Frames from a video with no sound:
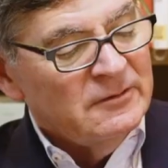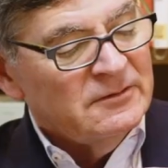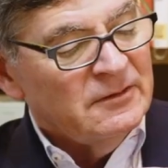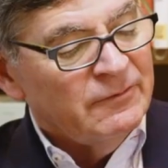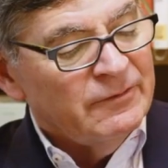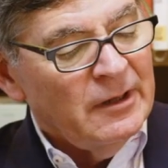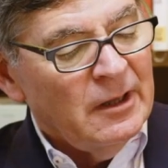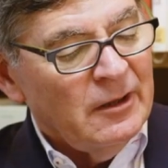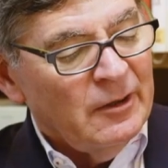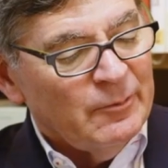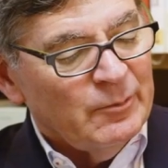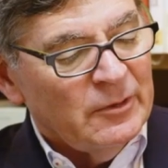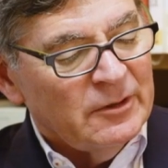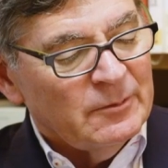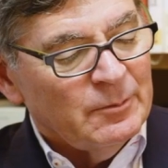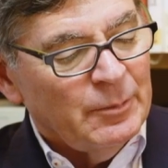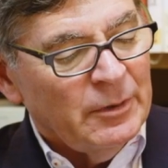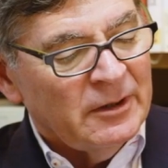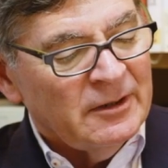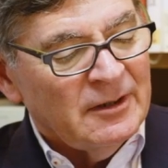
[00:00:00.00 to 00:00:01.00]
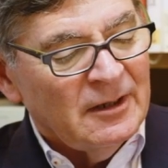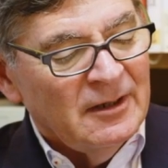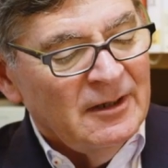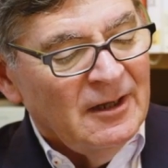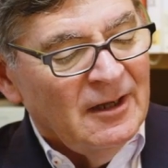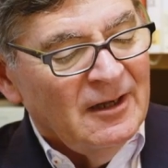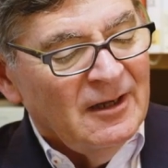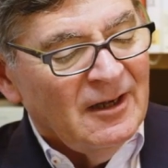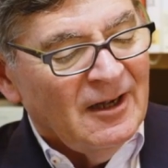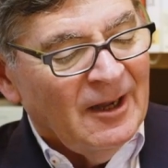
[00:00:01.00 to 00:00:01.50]
development. But
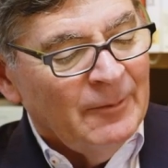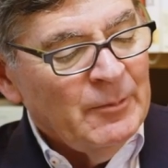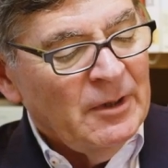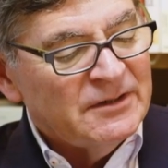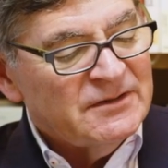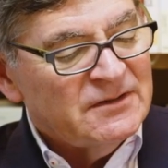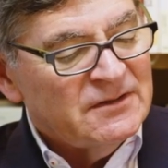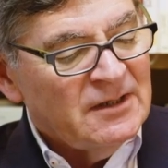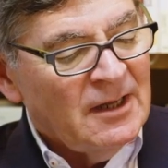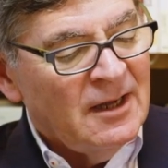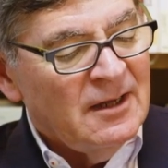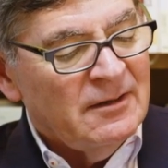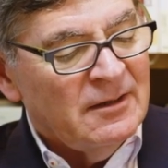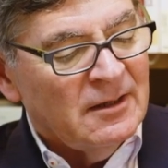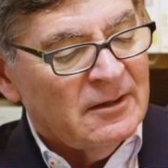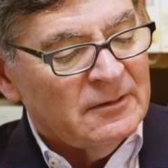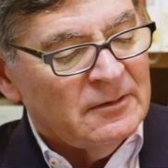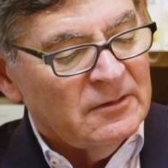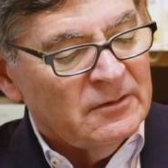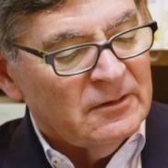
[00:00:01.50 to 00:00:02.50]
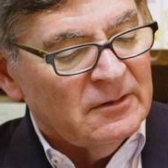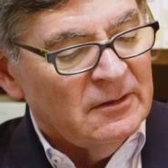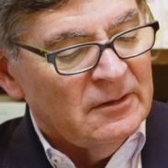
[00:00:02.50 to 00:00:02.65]
I must say that